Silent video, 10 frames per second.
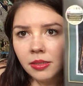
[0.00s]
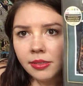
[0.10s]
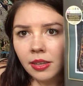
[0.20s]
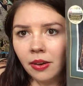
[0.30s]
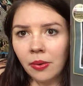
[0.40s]

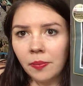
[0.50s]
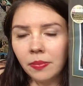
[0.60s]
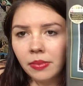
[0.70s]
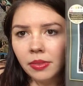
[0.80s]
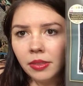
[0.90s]
So
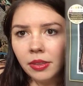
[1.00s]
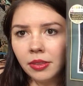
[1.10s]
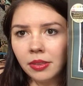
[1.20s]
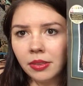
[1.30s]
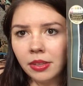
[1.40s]

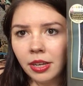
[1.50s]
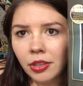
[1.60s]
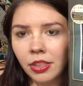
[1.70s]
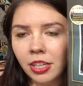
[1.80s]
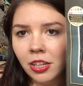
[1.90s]
I
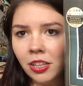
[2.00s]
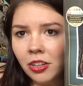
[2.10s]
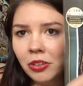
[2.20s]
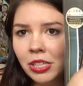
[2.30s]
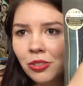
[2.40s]
think I'll
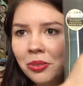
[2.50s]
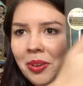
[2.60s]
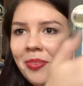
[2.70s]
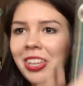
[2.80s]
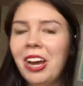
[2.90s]
always
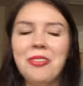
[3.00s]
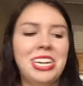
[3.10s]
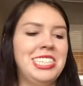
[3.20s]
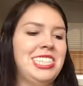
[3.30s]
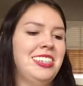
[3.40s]
remember that when
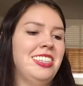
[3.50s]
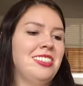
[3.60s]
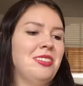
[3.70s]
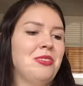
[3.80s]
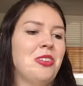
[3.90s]
I see all
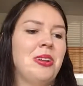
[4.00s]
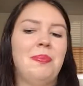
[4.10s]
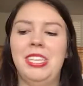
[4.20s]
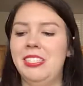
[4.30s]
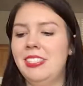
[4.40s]
these Aurora
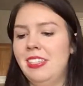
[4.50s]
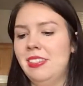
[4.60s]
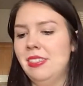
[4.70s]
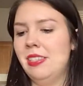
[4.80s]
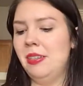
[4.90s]

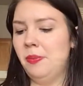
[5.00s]
pieces.